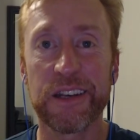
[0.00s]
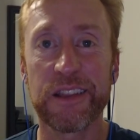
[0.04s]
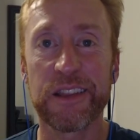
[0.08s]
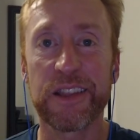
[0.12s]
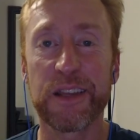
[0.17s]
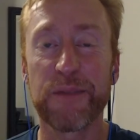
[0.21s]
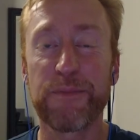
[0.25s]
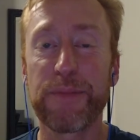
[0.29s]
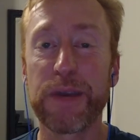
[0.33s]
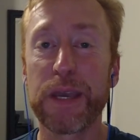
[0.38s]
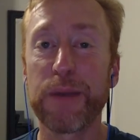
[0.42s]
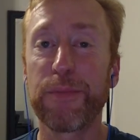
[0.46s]
The
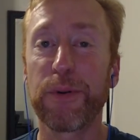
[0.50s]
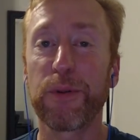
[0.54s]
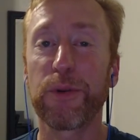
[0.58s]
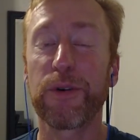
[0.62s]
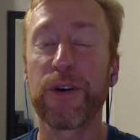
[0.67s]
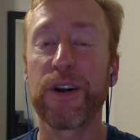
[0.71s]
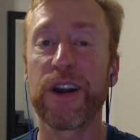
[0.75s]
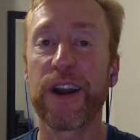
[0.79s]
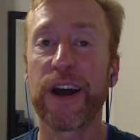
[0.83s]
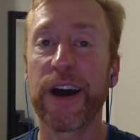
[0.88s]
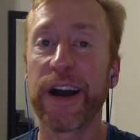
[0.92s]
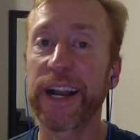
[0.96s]
people are
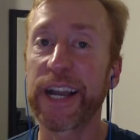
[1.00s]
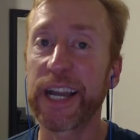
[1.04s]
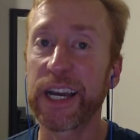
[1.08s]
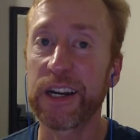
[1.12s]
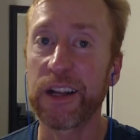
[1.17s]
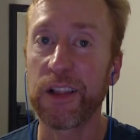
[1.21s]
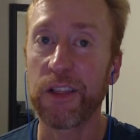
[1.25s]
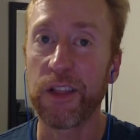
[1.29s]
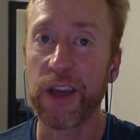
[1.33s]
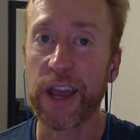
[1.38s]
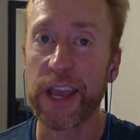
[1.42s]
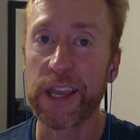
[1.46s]
not going
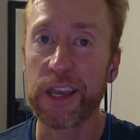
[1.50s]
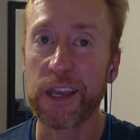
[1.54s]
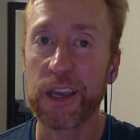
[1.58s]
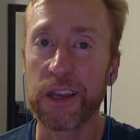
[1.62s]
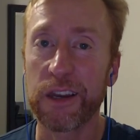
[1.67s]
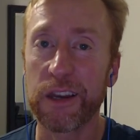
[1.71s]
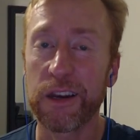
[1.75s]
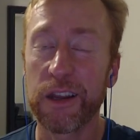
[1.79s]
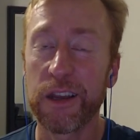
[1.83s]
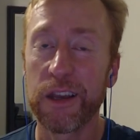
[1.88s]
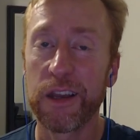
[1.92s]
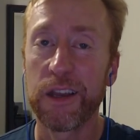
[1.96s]
to like it.